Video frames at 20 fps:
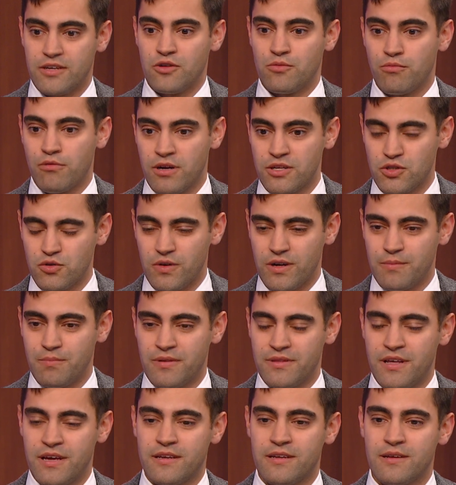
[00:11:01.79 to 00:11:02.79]
and New Brunswick,
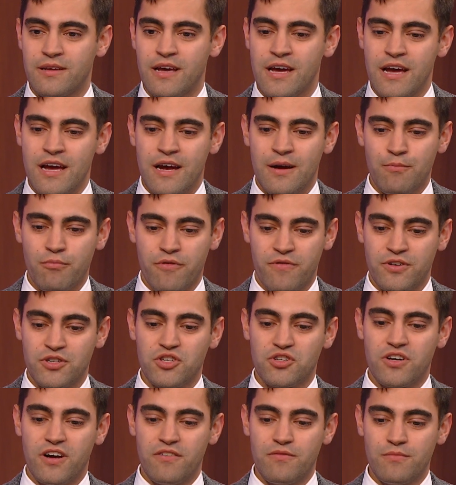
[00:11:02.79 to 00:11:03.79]
but then
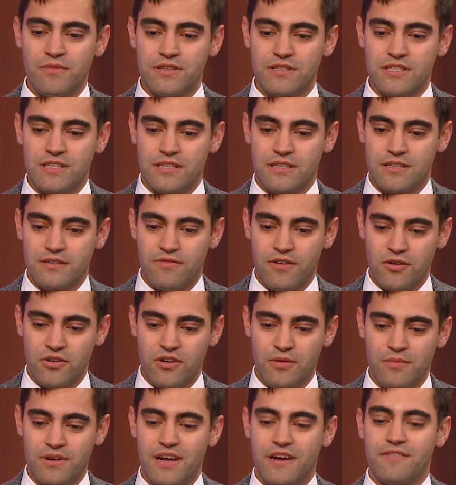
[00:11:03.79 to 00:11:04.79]
provincial governments and federal
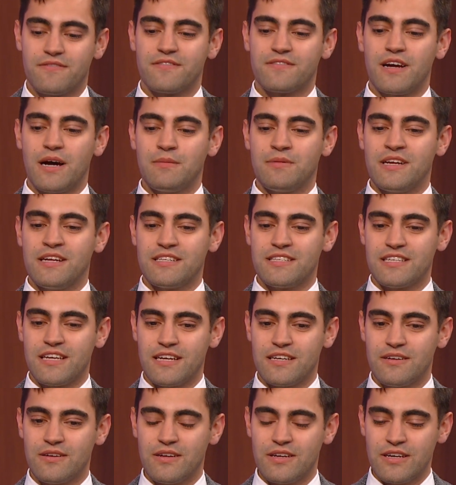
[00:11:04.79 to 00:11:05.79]
government have come in and
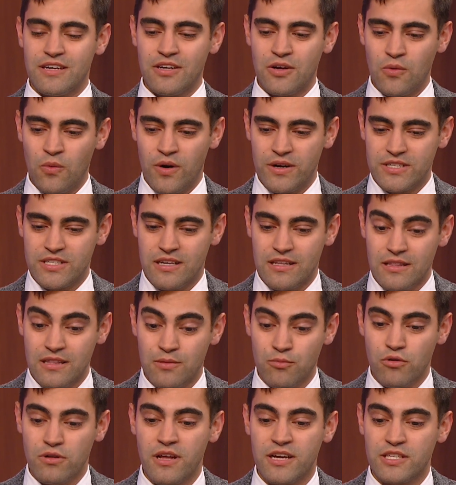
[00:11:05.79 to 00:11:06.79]
said, you know what, to
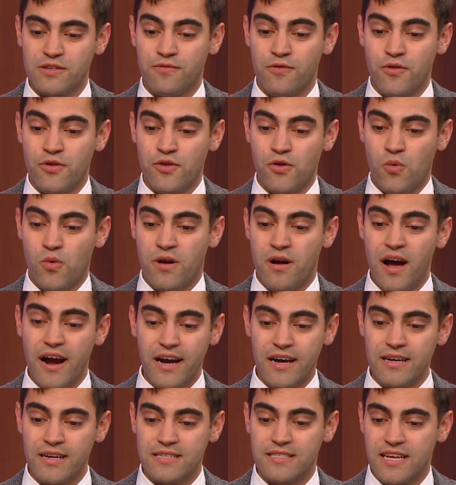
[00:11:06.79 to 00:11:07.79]
liberalize further, we're
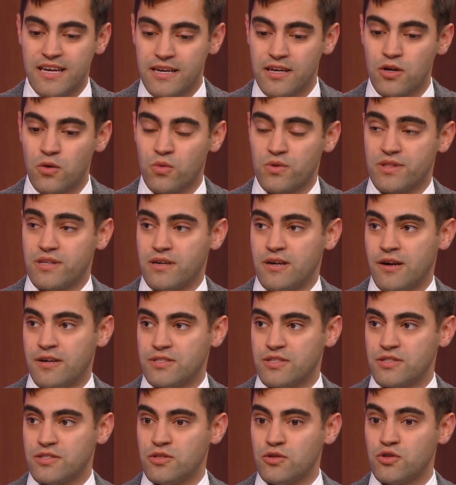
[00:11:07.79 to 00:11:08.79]
not gonna tinker with the
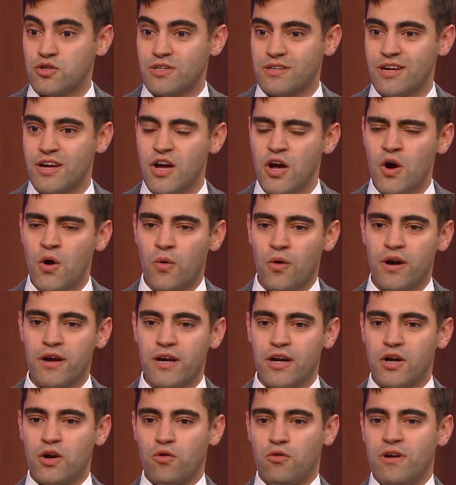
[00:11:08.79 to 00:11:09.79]
constitution, we're
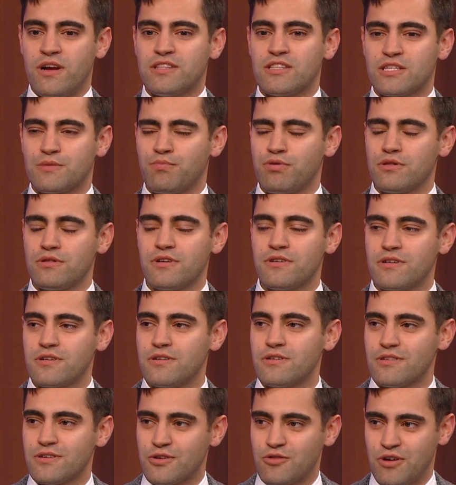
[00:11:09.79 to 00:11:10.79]
gonna create this
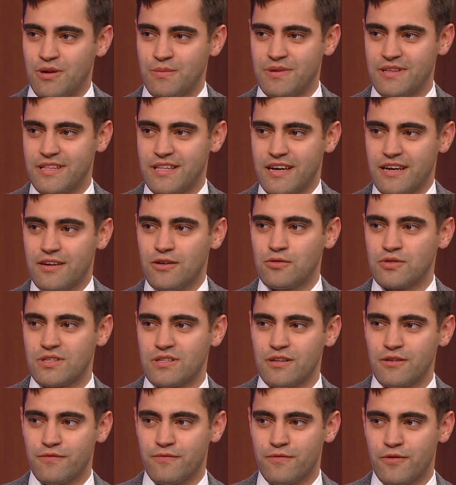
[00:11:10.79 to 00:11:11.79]
political agreement that goes a
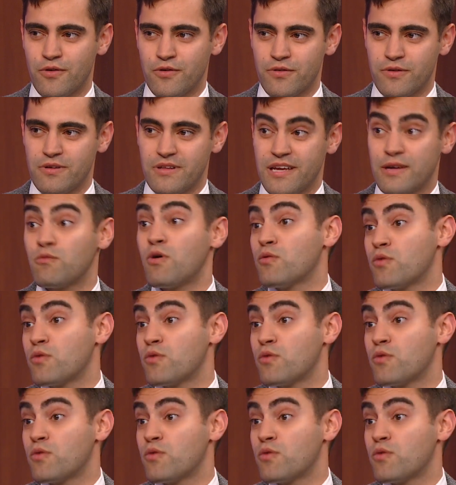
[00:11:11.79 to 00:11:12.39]
little further, like